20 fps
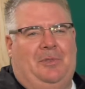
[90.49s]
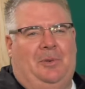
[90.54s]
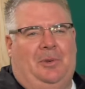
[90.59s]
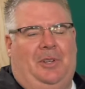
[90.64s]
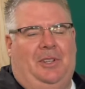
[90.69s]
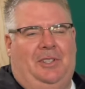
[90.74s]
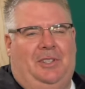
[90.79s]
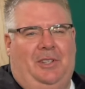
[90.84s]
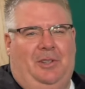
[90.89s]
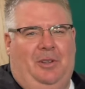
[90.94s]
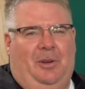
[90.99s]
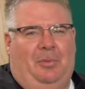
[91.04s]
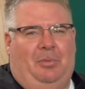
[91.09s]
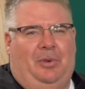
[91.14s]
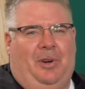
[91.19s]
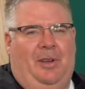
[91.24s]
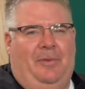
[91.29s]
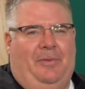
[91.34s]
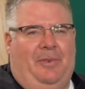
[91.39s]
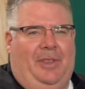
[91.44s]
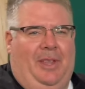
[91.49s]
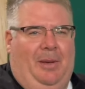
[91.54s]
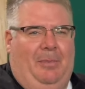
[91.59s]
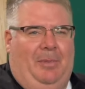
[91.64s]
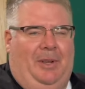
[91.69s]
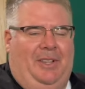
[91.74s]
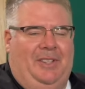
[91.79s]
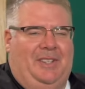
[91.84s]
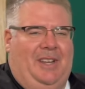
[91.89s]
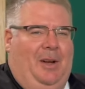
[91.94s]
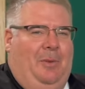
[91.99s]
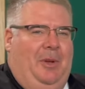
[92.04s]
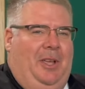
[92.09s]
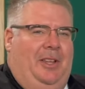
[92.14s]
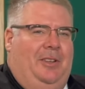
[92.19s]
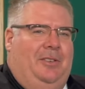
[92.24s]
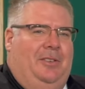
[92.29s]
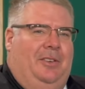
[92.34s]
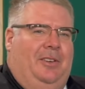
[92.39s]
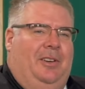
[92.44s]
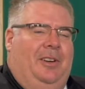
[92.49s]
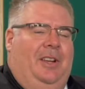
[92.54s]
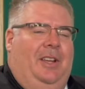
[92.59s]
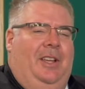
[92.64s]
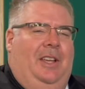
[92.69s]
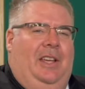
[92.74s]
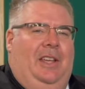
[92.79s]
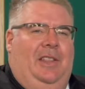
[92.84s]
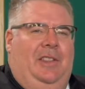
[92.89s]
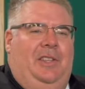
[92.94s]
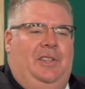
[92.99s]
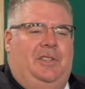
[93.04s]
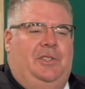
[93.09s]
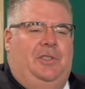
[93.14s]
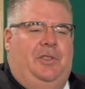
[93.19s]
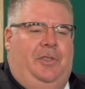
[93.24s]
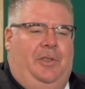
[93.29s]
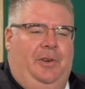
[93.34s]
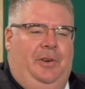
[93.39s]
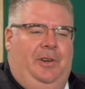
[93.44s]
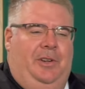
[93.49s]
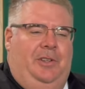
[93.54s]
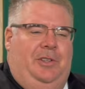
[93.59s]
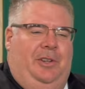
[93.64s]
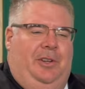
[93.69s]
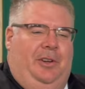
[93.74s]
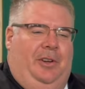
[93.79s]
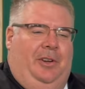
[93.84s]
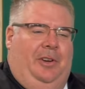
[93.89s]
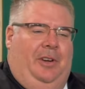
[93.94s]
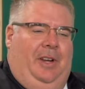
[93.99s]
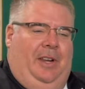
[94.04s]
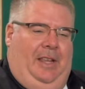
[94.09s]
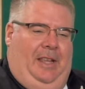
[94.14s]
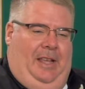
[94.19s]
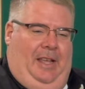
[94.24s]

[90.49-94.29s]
so continue to pray for them because now we enter this third year,